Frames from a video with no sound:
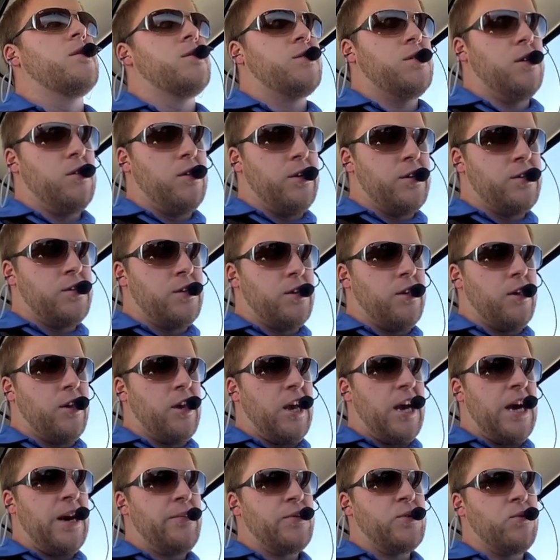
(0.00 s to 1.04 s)
So let's see, the
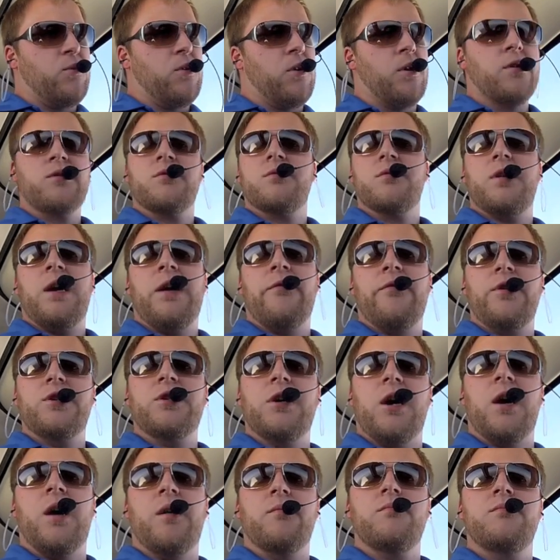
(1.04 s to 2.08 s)
CAPS works every
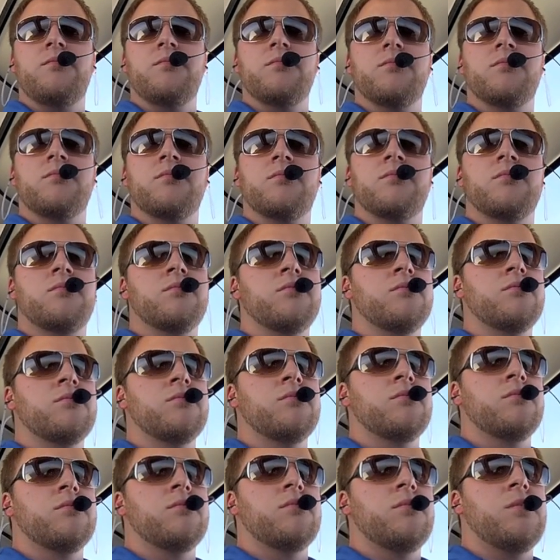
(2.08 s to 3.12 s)
time,
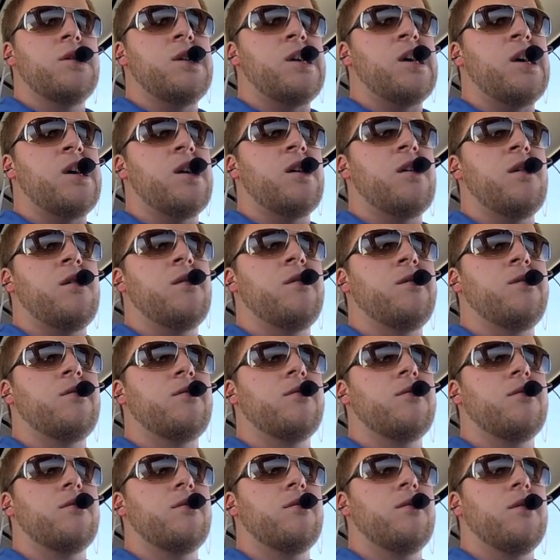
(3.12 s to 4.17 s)
and
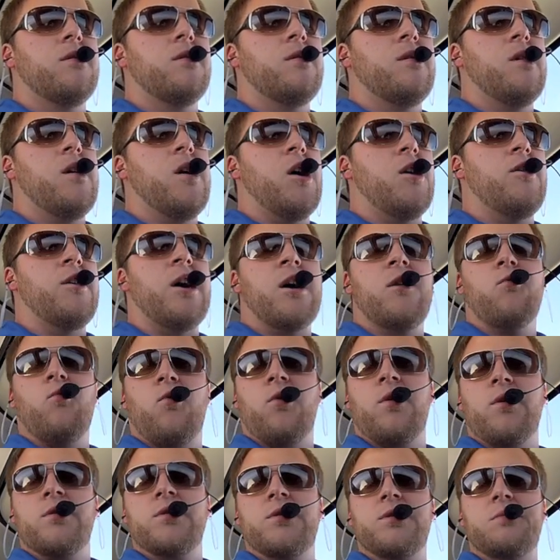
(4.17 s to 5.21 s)
that
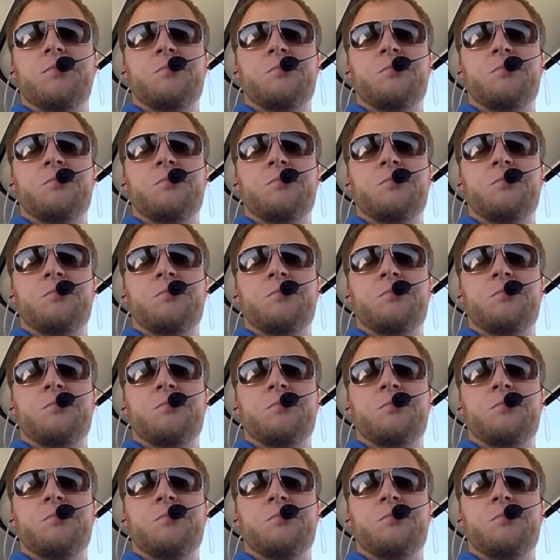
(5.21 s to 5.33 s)
works